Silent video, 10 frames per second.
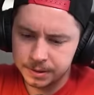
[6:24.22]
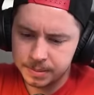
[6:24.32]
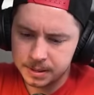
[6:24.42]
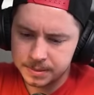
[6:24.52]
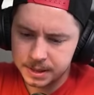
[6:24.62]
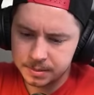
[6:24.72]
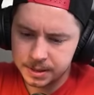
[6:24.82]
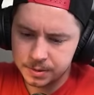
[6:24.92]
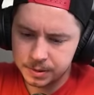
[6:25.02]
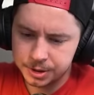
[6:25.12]
the bottom side of the
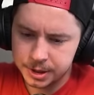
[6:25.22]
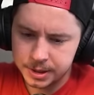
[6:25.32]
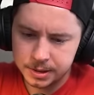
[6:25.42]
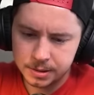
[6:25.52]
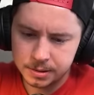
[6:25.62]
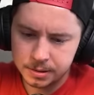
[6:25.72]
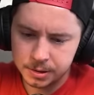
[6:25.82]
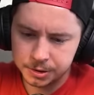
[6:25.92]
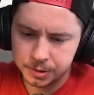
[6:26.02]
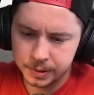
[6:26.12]
base with a giant.
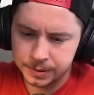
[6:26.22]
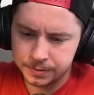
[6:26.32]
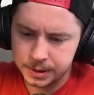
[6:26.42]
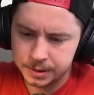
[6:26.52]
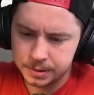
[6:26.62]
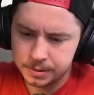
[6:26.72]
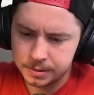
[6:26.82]
Archer Queen on the right.